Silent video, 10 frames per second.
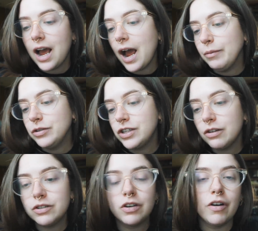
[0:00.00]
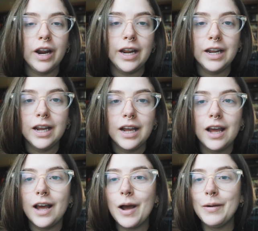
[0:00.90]
I'm so sorry
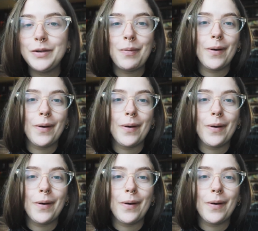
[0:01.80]
to